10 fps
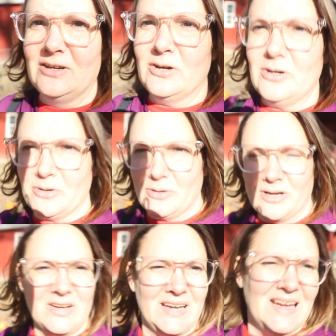Oh,
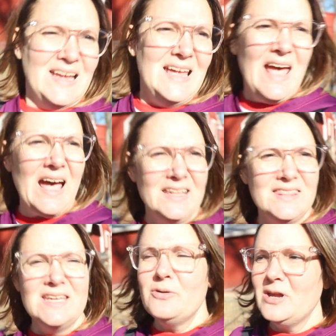I
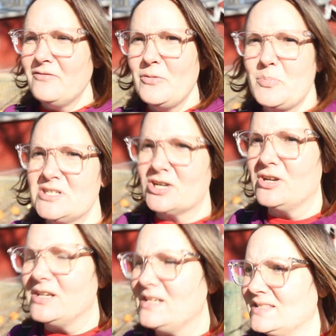think we have a
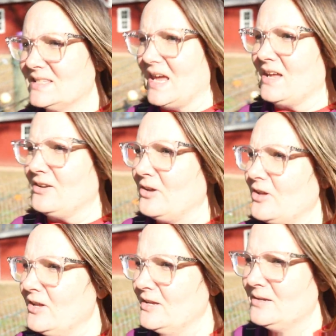paternity
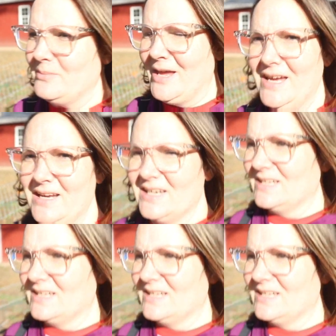scandal. Mick?